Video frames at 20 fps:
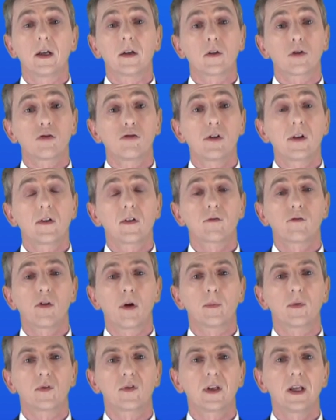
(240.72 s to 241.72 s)
increased
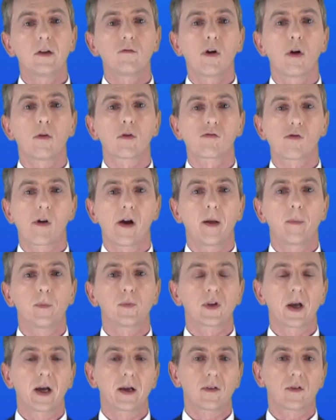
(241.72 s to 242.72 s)
from 0
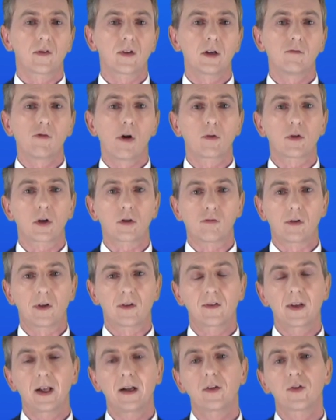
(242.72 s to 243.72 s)
grams at 0 degrees
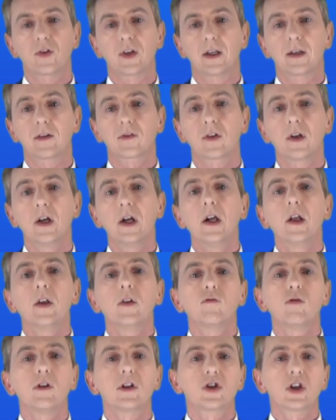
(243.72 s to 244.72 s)
Celsius,
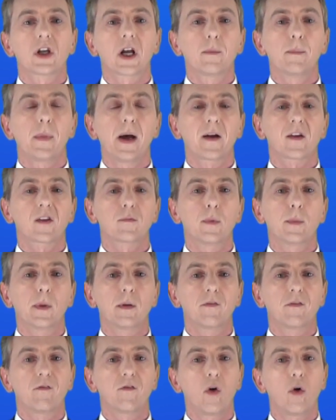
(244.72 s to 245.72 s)
reaching a maximum
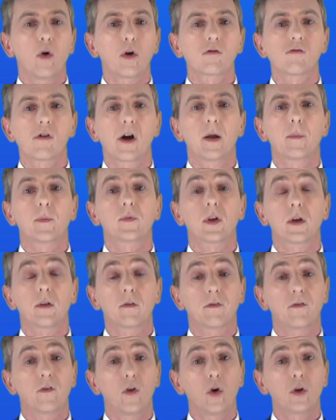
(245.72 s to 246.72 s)
of 4 grams at
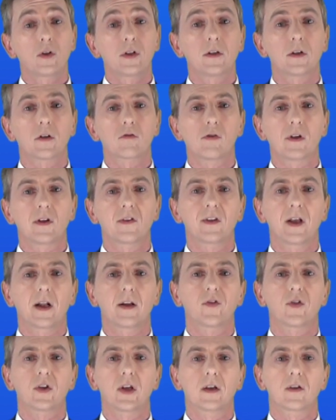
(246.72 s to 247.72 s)
40 degrees
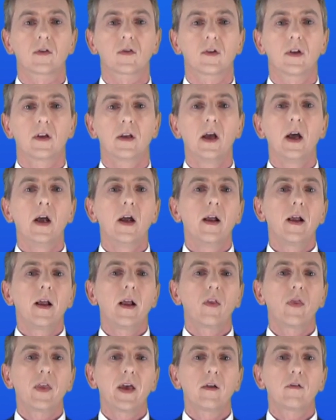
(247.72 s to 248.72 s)
Celsius.
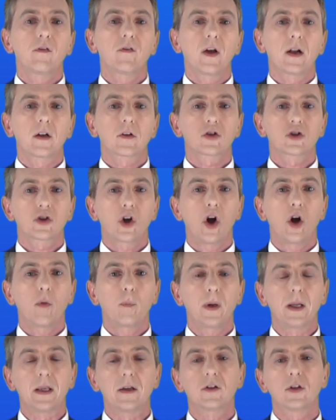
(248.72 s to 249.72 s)
It then fell
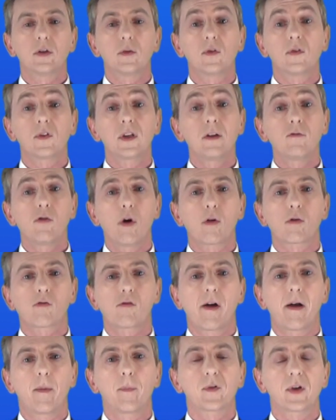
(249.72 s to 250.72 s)
sharply to 0
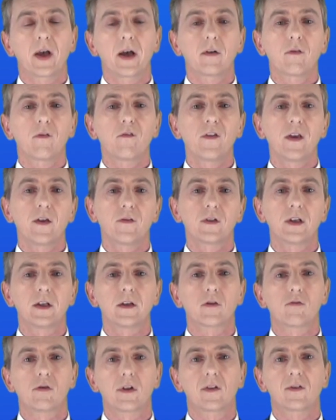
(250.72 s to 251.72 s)
grams at 50
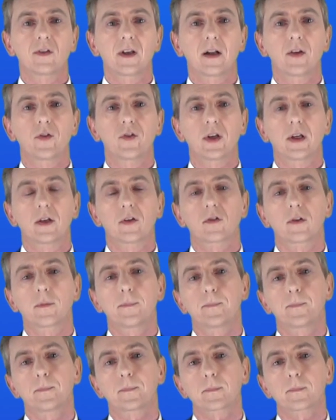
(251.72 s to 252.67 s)
degrees Celsius.